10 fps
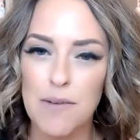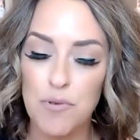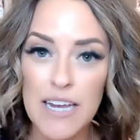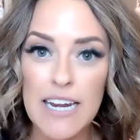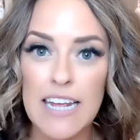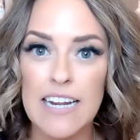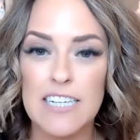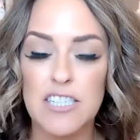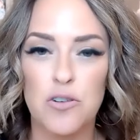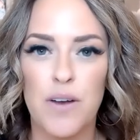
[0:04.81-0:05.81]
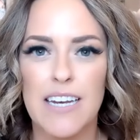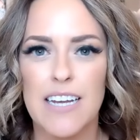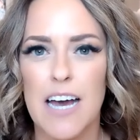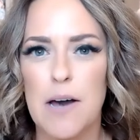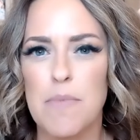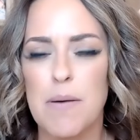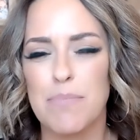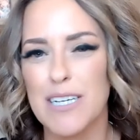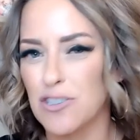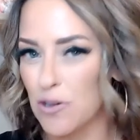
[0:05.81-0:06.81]
and bringing in additional income,
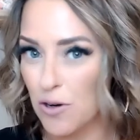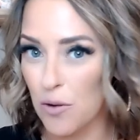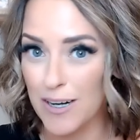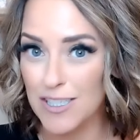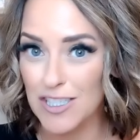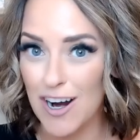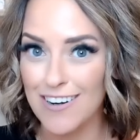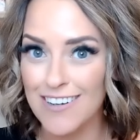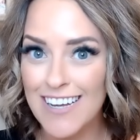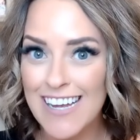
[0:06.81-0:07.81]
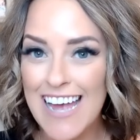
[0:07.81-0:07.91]
but don't know where to start?